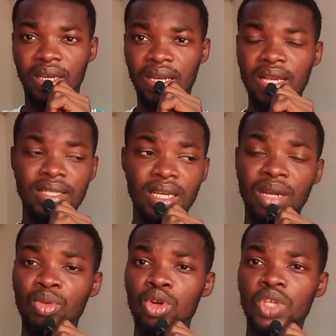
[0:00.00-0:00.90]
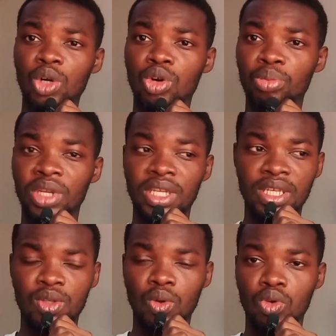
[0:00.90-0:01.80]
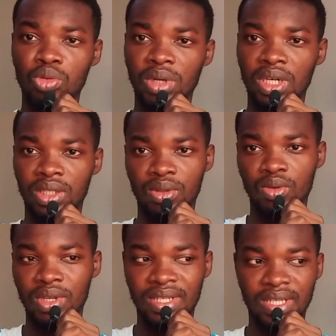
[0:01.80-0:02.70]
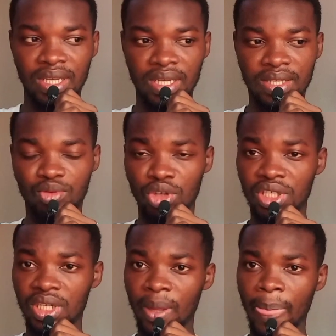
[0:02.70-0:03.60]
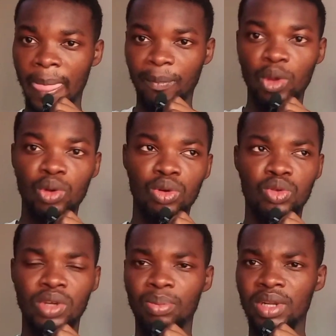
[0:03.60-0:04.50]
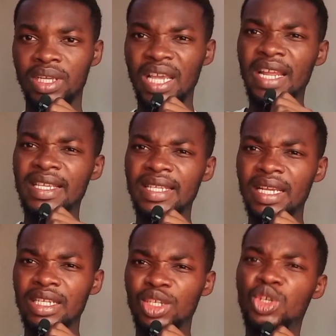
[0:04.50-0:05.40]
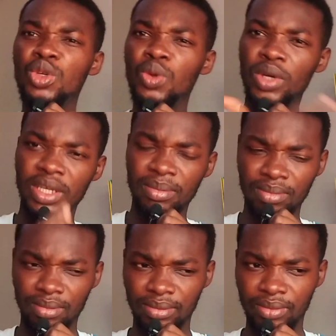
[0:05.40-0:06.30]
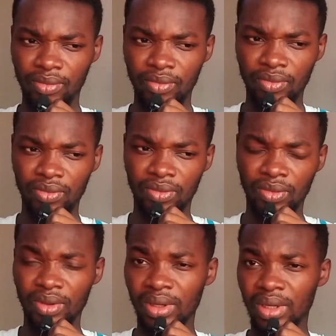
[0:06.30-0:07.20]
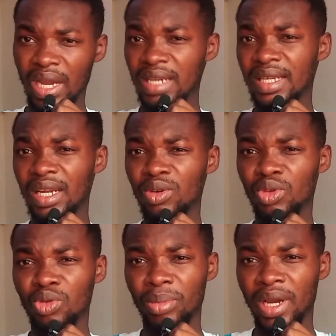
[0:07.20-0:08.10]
and i said i'm going to accompany this old man who is a stranger you know to a place and he said do you know him i decided not to